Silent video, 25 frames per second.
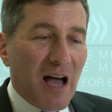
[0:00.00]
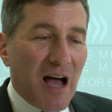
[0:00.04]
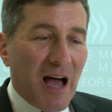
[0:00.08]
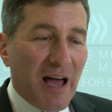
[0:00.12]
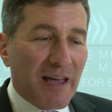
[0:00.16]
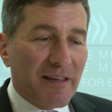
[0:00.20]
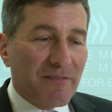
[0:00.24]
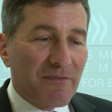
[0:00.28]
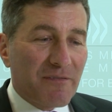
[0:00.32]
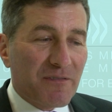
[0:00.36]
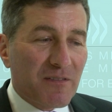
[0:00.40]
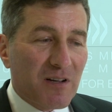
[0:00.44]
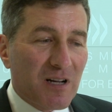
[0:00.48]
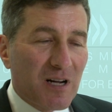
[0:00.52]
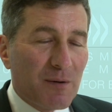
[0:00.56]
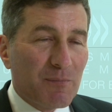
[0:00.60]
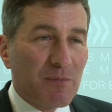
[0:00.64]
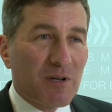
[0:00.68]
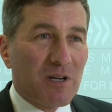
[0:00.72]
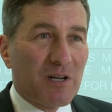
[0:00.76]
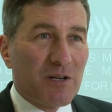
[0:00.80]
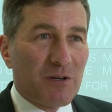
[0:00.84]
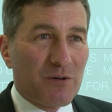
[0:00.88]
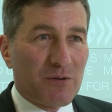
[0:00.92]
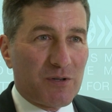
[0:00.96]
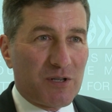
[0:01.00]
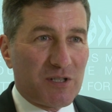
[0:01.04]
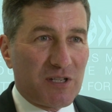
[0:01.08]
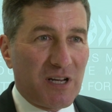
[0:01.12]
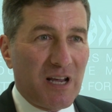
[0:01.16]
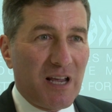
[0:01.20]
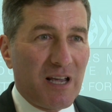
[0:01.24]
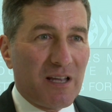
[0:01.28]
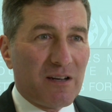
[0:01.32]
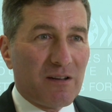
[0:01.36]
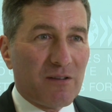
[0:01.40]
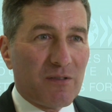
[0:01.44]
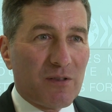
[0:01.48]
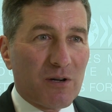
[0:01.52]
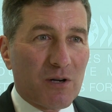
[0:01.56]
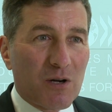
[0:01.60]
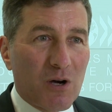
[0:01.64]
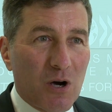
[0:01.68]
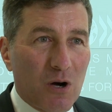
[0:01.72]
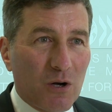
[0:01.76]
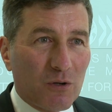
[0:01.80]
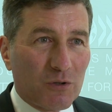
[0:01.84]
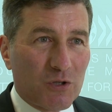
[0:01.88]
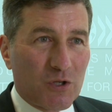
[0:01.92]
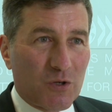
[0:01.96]
I've come to understand the
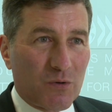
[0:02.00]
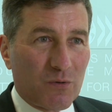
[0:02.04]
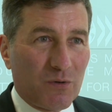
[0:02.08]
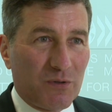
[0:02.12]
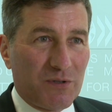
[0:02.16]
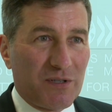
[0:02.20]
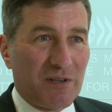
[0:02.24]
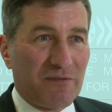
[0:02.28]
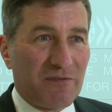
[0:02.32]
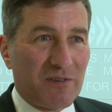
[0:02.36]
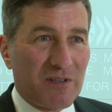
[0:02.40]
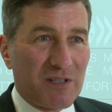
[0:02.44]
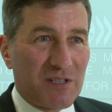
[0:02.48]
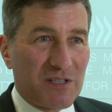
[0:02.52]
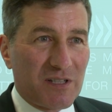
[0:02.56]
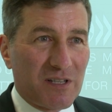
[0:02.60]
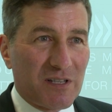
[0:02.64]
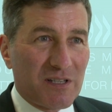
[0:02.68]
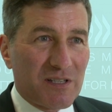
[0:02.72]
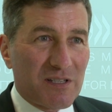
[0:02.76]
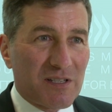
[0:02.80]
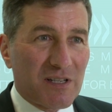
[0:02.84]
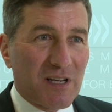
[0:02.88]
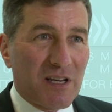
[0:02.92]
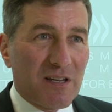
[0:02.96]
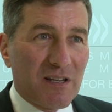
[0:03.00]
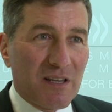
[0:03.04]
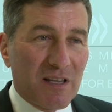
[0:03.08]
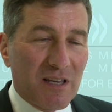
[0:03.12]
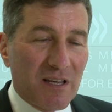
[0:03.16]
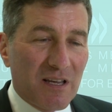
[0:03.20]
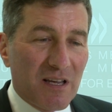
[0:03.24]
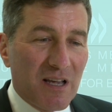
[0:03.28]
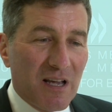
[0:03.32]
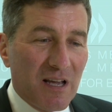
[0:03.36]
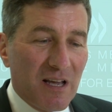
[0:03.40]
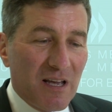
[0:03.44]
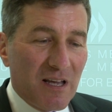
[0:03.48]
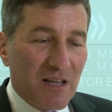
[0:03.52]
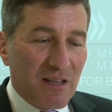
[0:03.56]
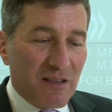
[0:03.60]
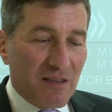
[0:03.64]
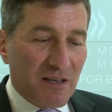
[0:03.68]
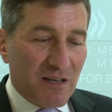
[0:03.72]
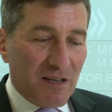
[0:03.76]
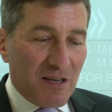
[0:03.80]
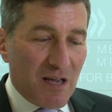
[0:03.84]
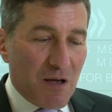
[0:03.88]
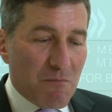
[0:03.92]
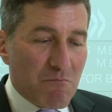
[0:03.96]
cultural differences and
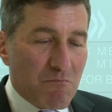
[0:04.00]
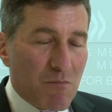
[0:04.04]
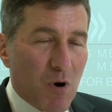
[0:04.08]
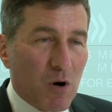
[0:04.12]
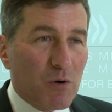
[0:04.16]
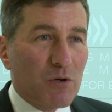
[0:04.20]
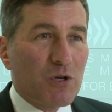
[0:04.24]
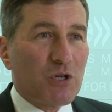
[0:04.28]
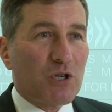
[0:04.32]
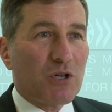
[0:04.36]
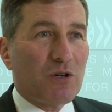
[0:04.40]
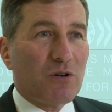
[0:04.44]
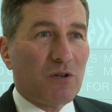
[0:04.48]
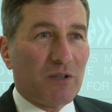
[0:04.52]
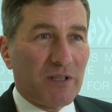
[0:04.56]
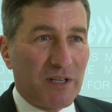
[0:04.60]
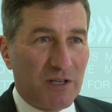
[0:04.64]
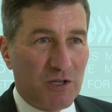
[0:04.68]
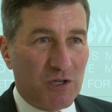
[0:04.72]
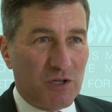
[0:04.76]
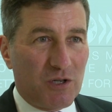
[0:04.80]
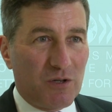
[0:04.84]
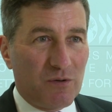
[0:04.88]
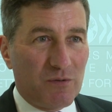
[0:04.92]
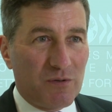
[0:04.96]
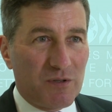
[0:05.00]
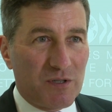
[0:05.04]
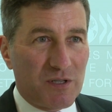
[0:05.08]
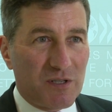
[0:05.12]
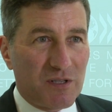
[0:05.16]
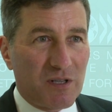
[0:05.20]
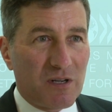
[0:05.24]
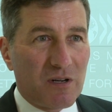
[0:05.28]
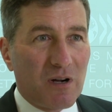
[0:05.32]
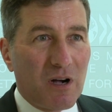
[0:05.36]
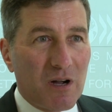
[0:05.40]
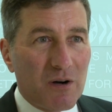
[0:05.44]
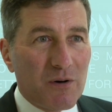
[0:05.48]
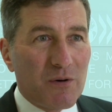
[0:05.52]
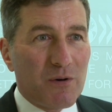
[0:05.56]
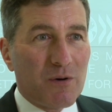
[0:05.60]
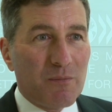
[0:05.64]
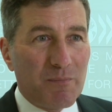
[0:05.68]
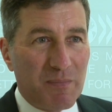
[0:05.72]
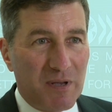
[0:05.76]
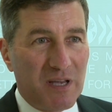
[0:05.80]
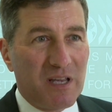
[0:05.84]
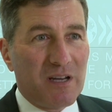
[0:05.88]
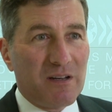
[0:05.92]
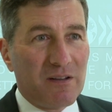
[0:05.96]
the emotional issues that
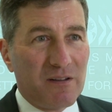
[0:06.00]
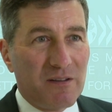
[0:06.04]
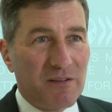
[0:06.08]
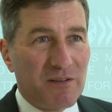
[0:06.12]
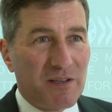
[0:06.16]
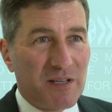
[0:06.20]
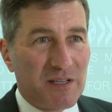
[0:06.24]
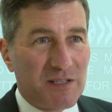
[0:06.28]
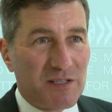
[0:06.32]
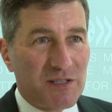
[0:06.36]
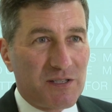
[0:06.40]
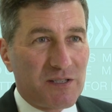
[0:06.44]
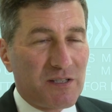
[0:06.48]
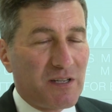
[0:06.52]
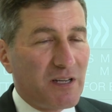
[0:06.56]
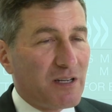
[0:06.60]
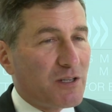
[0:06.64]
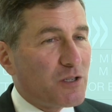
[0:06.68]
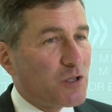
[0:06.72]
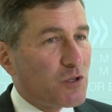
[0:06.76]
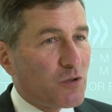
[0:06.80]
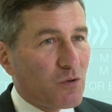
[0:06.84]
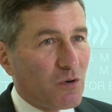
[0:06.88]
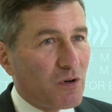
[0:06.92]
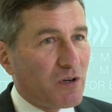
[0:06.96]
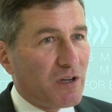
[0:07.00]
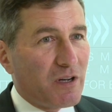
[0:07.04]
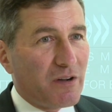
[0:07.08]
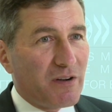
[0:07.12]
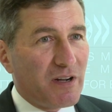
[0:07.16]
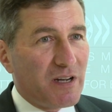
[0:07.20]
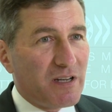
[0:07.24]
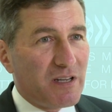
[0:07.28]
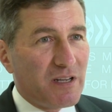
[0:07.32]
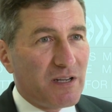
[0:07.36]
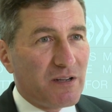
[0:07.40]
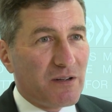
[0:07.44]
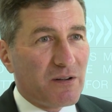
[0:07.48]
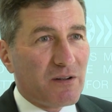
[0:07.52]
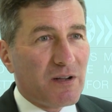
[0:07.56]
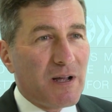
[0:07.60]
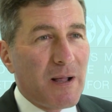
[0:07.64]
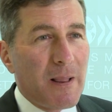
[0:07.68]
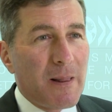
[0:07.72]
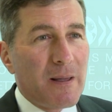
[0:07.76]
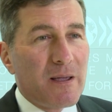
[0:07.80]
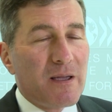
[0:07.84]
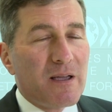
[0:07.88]
underpin this extraordinary deal.